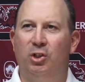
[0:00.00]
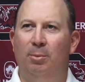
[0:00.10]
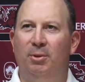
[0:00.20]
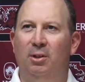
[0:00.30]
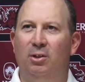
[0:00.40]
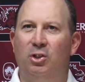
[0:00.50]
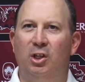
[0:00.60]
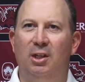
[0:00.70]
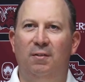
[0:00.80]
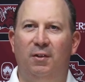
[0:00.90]
something
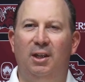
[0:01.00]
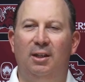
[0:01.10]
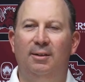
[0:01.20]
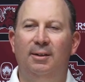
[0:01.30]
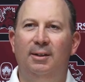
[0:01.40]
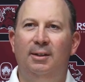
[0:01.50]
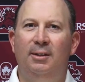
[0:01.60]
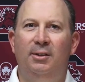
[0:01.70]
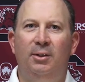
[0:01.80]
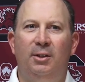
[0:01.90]
significant.
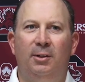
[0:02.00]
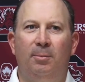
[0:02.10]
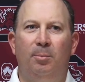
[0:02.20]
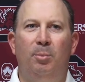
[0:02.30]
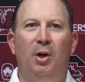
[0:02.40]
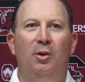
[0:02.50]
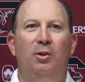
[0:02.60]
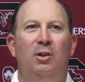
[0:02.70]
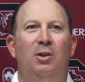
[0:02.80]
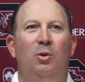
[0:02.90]

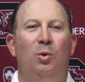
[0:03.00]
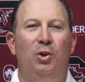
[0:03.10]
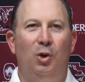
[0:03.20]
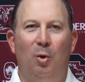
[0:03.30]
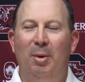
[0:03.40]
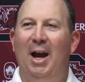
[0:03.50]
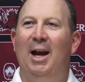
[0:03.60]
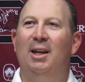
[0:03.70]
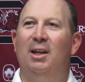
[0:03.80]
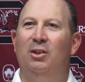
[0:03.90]
But when you go
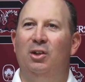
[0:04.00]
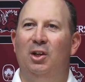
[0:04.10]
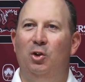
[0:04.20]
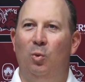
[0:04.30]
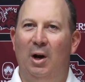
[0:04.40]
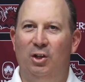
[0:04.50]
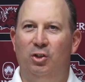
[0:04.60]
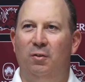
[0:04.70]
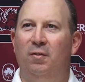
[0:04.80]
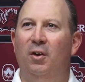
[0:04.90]
back and you
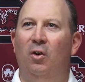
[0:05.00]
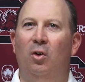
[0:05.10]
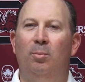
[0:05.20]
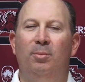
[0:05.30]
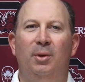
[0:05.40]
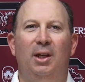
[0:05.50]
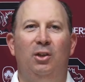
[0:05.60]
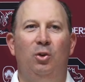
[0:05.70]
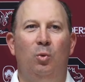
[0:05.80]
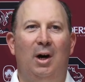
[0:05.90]
watch the film
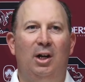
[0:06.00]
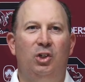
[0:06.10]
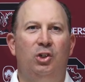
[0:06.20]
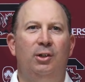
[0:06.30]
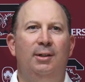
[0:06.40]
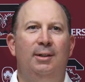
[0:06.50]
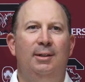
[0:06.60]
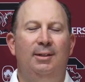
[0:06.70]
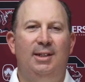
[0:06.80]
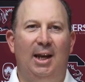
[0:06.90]
and you watch
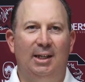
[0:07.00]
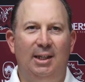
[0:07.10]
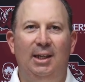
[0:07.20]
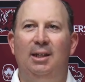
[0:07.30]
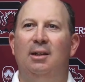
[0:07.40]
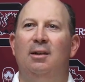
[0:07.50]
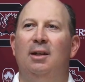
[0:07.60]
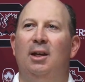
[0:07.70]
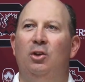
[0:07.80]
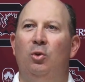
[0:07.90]
technique
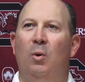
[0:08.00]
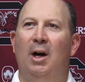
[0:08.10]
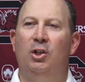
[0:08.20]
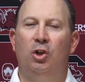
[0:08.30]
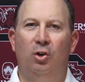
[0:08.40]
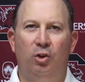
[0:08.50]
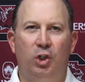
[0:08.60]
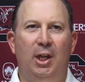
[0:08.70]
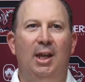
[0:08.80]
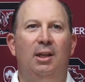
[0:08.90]
and you watch
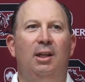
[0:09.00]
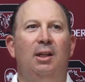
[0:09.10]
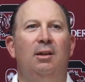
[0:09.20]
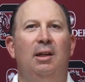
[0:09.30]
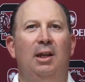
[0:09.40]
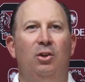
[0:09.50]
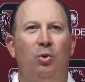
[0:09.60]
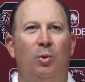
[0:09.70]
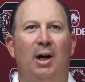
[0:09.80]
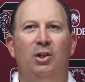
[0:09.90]
understanding and
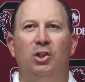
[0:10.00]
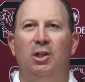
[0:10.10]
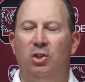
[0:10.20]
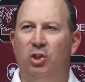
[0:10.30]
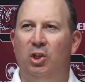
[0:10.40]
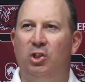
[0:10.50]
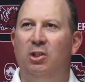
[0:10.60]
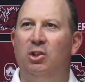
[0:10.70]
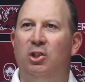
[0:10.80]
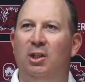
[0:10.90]
you watch
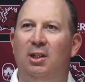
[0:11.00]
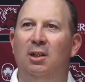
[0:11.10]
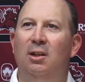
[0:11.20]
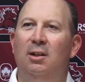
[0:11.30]
consistency,